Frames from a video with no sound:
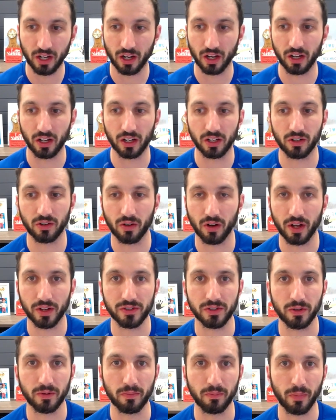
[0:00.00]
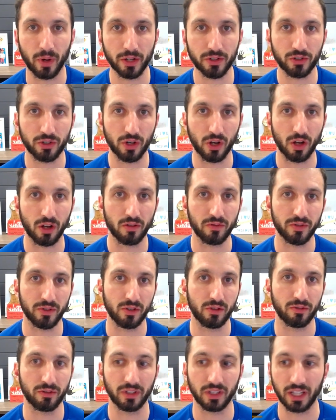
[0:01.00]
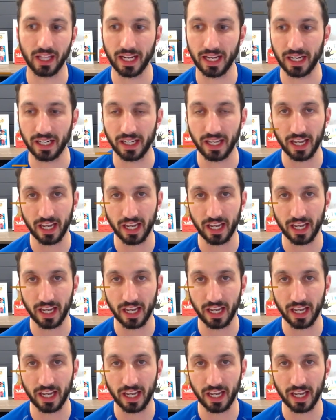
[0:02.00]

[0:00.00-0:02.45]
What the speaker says: across much of Newfoundland